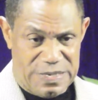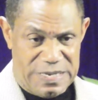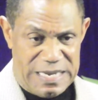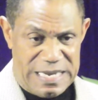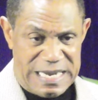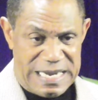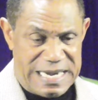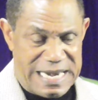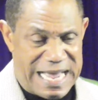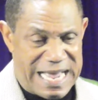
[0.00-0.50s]

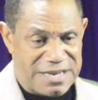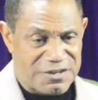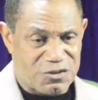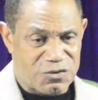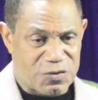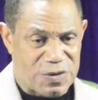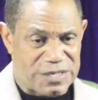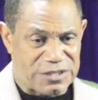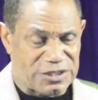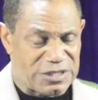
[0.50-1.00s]
and not
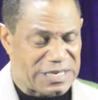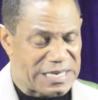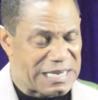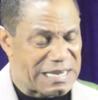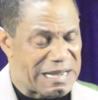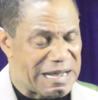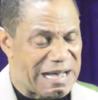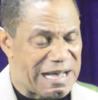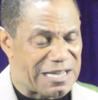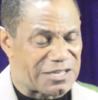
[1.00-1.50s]

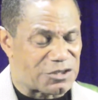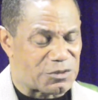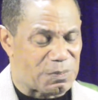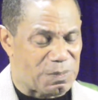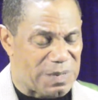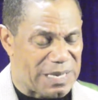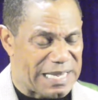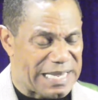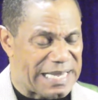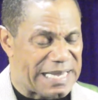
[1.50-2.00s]
trusting God's
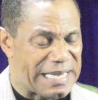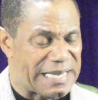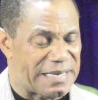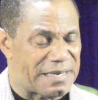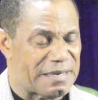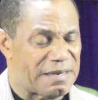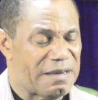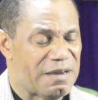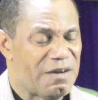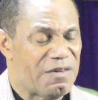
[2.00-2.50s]

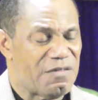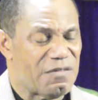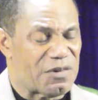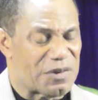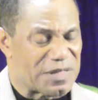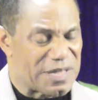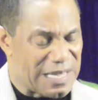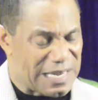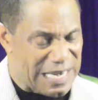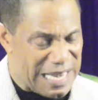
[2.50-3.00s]
plan
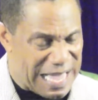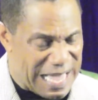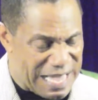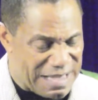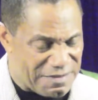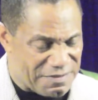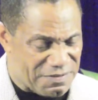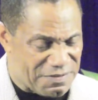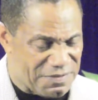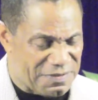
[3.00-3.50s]
for their
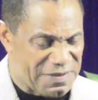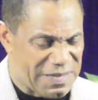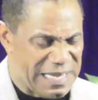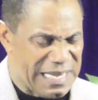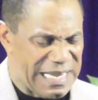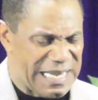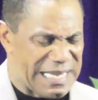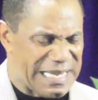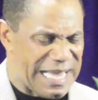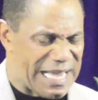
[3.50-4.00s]
life.
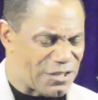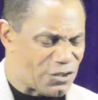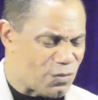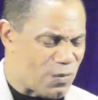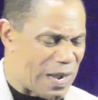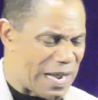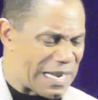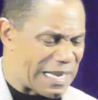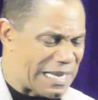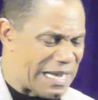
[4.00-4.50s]
And
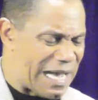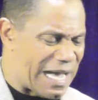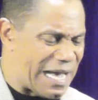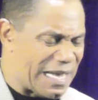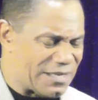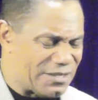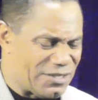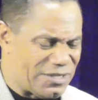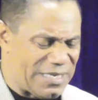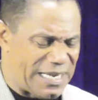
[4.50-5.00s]
that's why
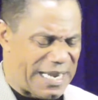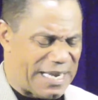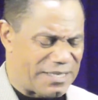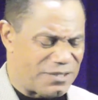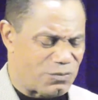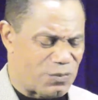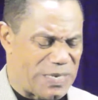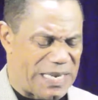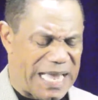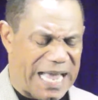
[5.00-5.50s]
God
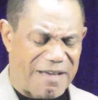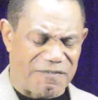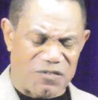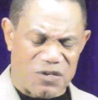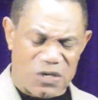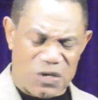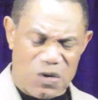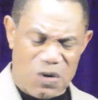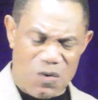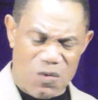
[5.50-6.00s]
says we
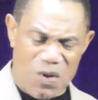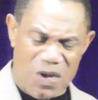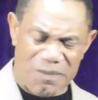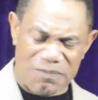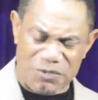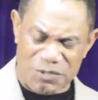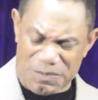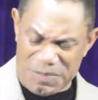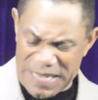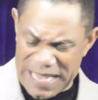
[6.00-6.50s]
have to grow
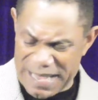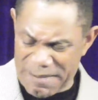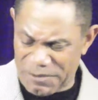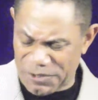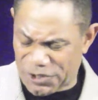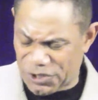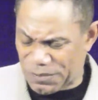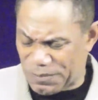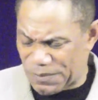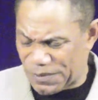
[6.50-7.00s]
up to be
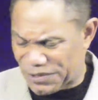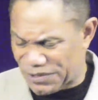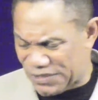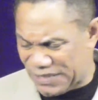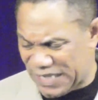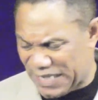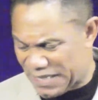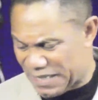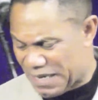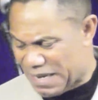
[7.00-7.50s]
able to
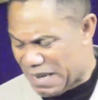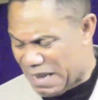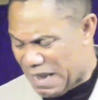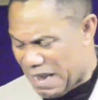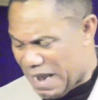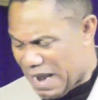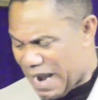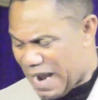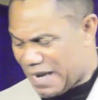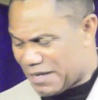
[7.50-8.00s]
present
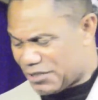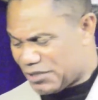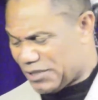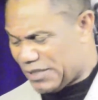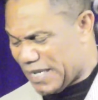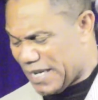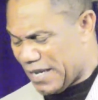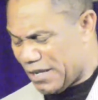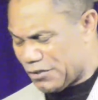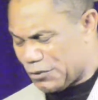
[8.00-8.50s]

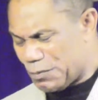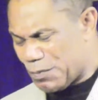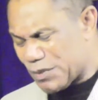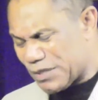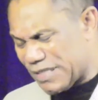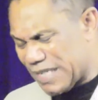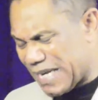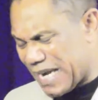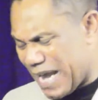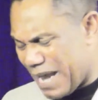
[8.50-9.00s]
ourselves,
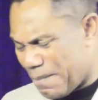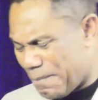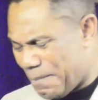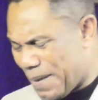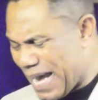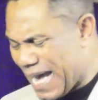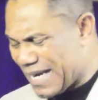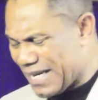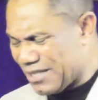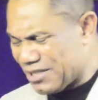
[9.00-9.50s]
present our
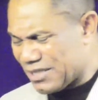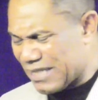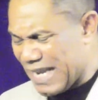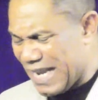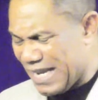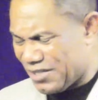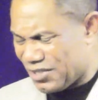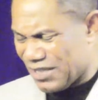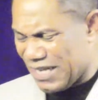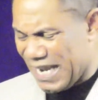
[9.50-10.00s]
bodies
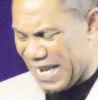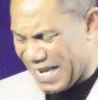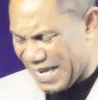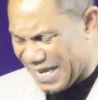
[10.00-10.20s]
as a